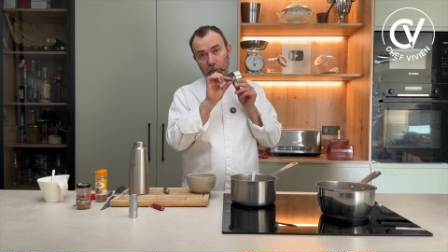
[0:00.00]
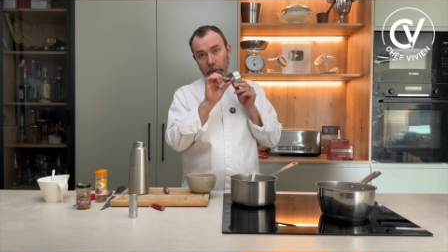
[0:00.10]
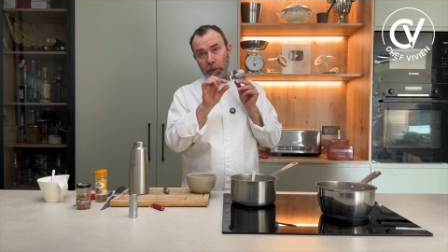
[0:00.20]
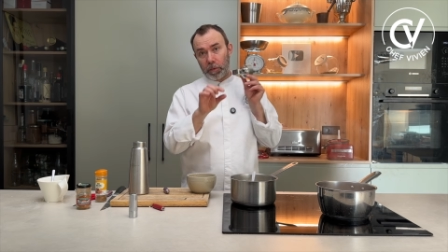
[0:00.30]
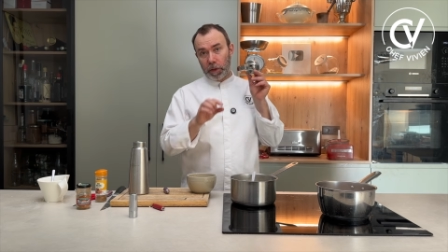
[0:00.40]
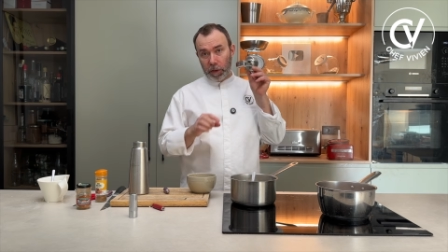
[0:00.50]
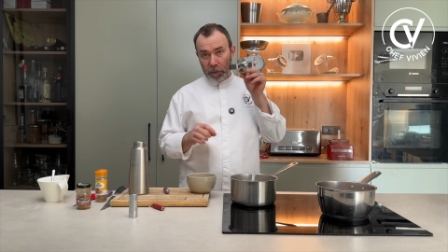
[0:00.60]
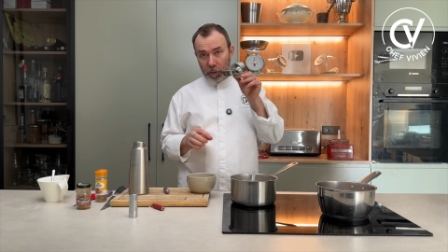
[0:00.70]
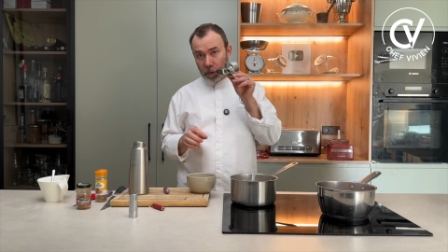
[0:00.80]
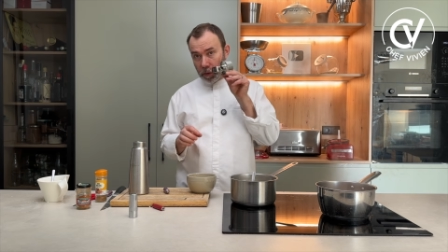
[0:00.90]
very
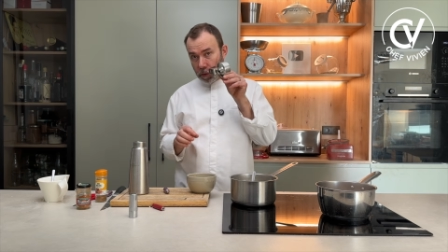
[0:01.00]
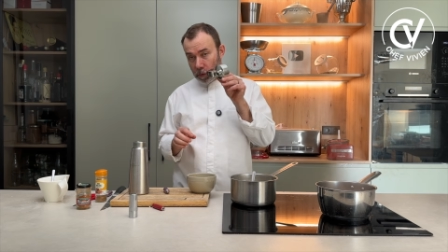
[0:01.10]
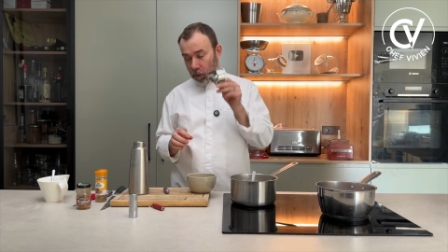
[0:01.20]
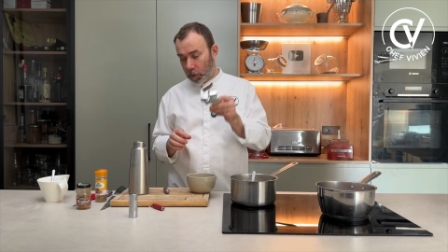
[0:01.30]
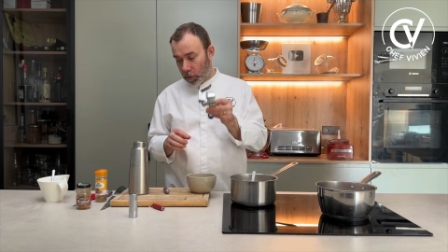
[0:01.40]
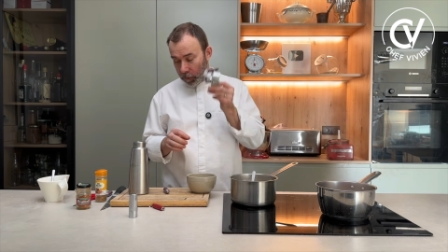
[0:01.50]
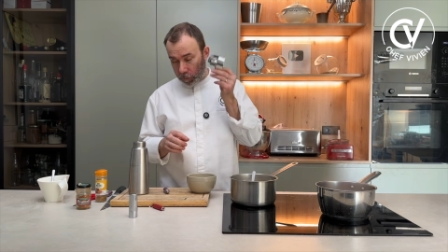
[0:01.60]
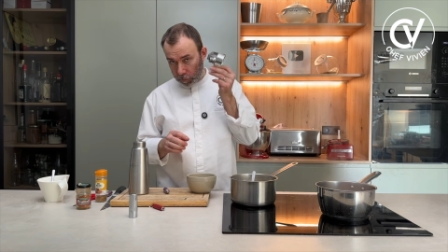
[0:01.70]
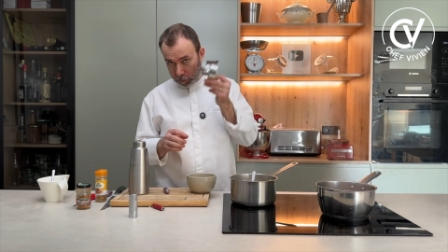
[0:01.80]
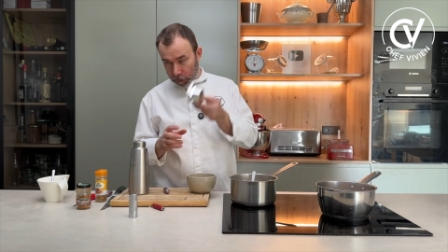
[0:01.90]
little hole of
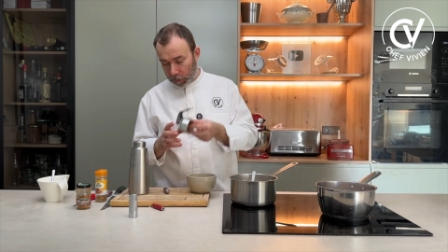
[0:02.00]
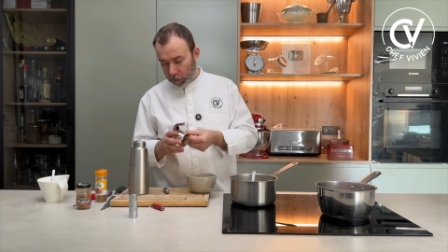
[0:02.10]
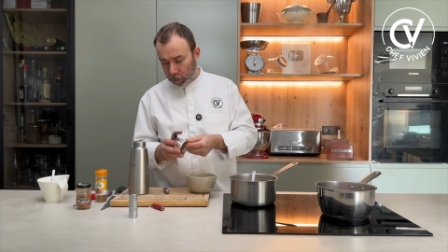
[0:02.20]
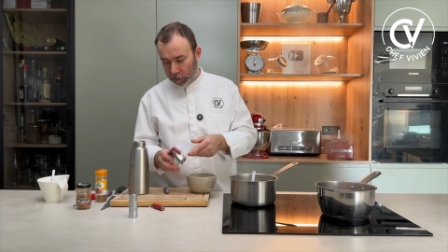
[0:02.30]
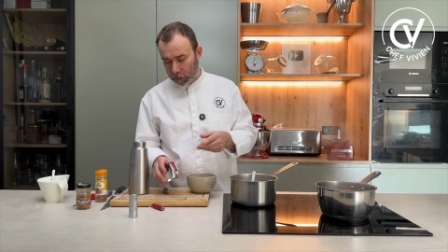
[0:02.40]
this